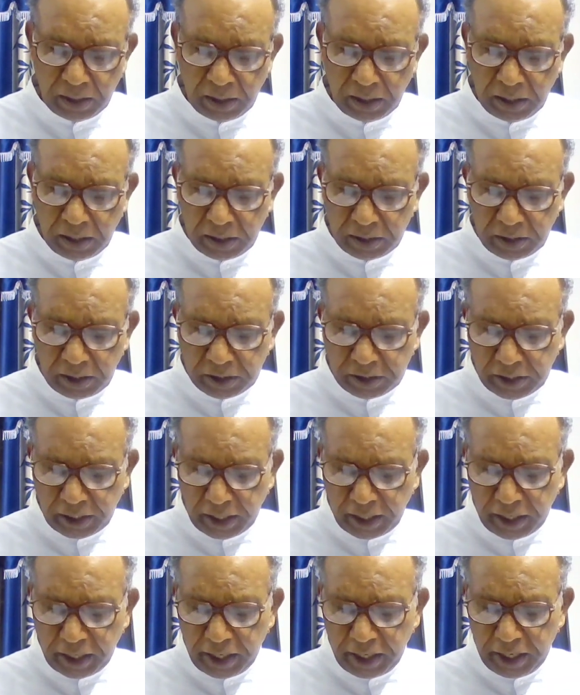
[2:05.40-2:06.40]
The
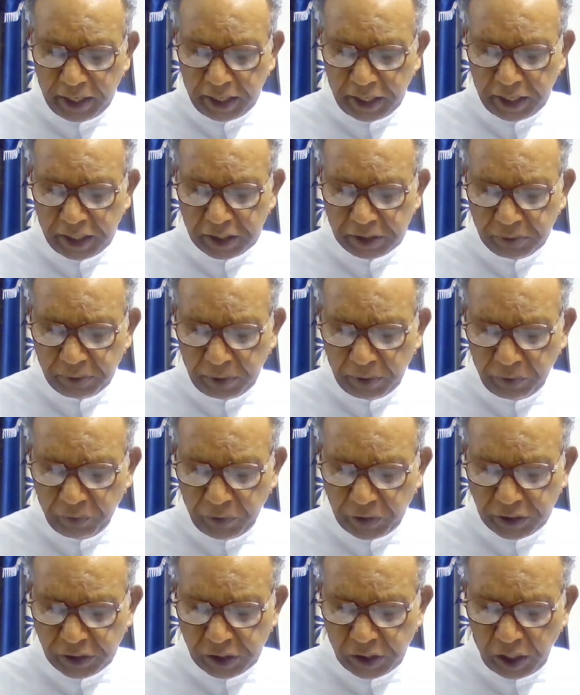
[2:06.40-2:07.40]
second reading is from 1
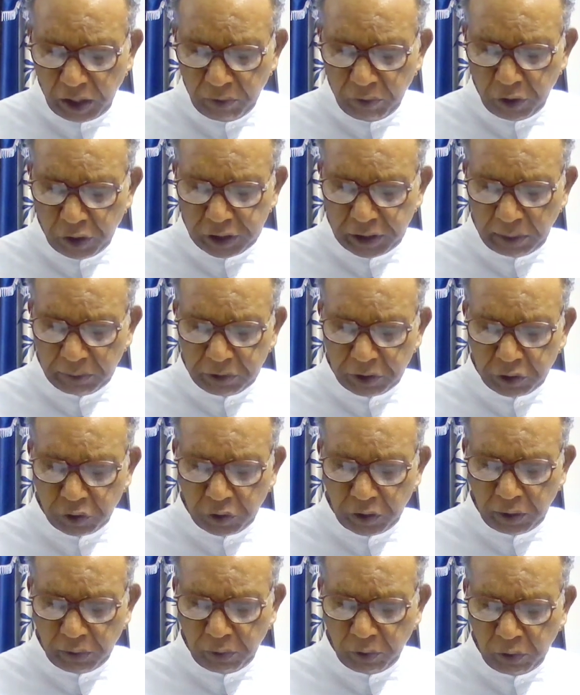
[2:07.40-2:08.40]
Samuel chapter
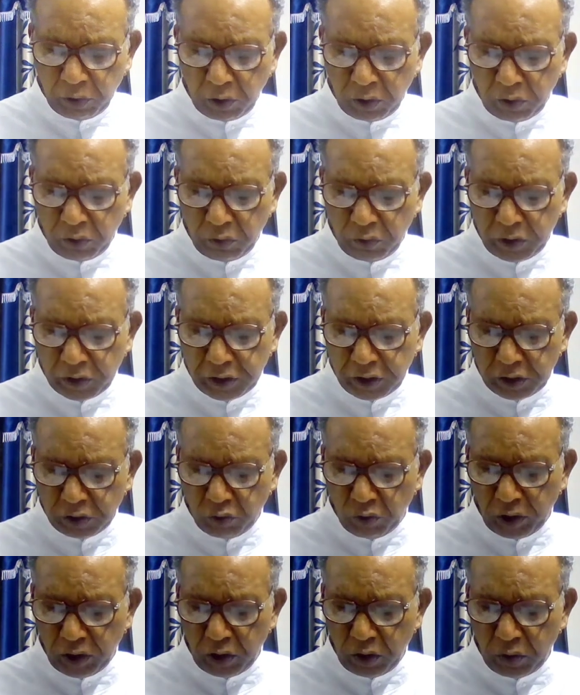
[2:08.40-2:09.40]
24, verses
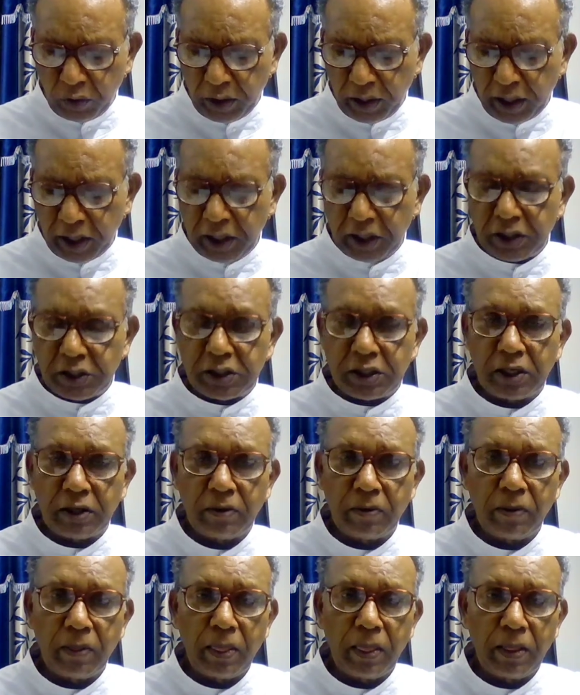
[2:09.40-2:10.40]
1 to 8.
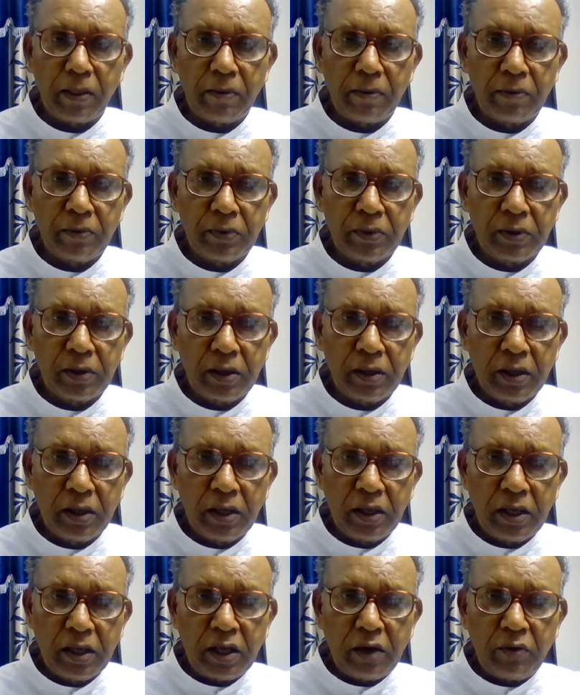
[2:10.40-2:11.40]

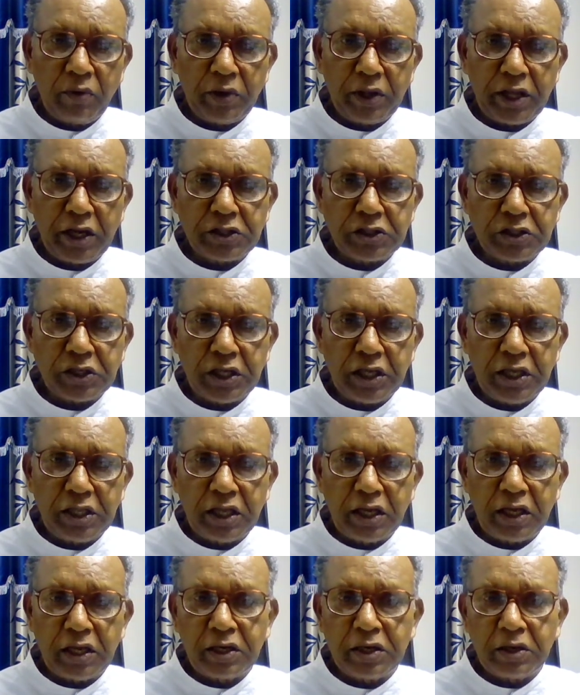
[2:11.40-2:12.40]
Here we can see
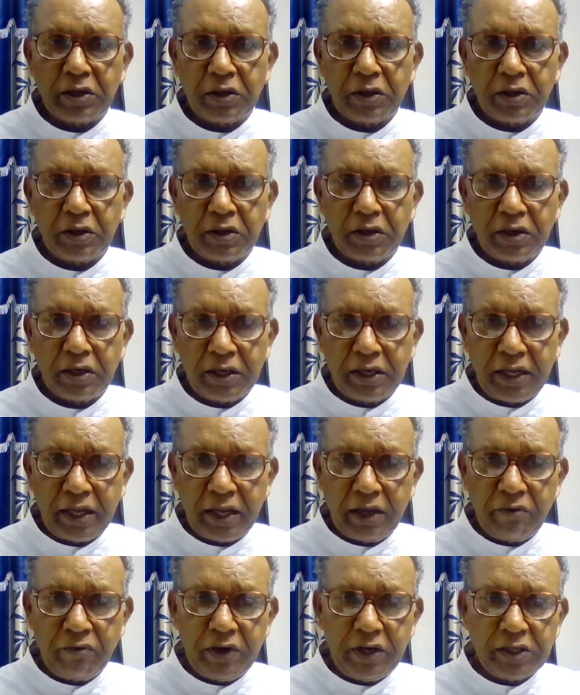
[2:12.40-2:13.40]
that
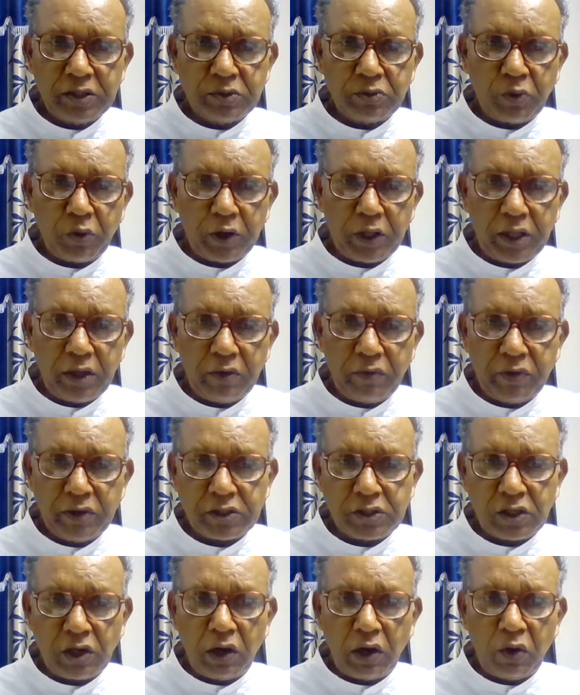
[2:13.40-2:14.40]
David is forgiving
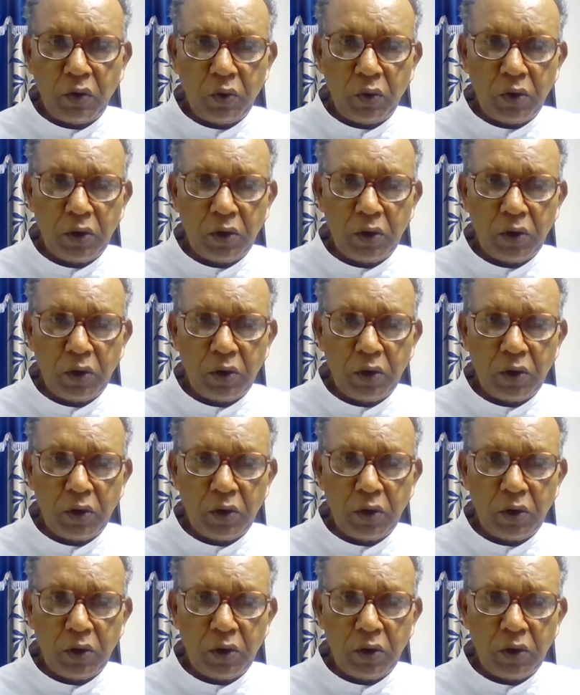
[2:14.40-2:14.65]
Saul.